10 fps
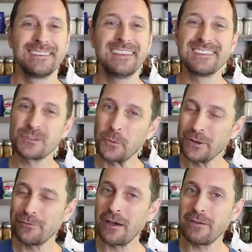And this
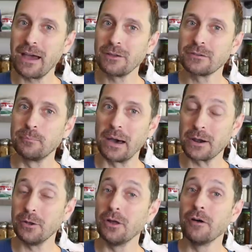25 ounce
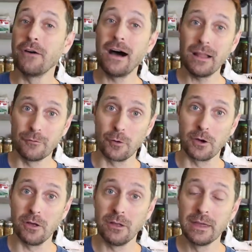bottle of olive
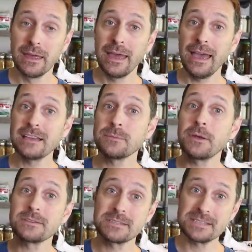oil has
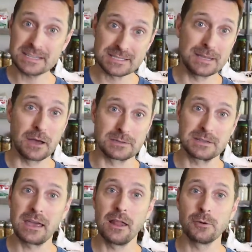about
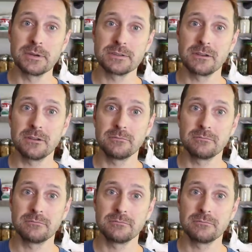6,000 calories in it.